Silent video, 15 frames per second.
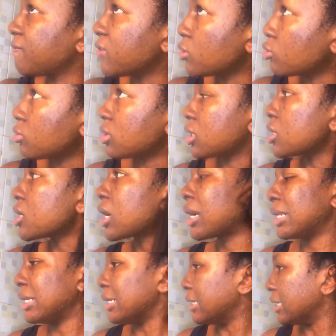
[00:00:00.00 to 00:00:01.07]
feels
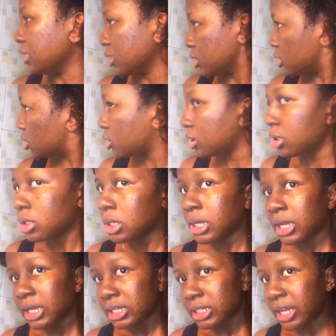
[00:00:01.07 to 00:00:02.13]
clean
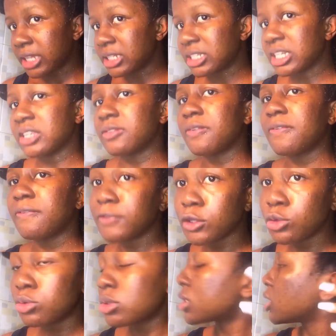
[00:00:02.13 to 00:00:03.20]
and it
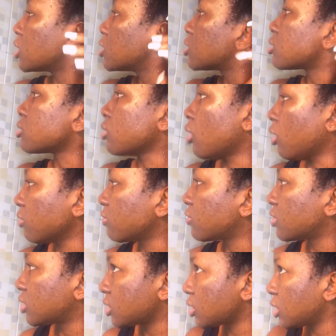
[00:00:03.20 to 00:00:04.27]
feels
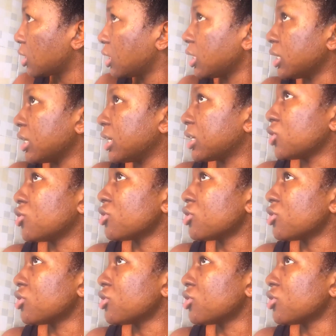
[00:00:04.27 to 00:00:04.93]
soft like it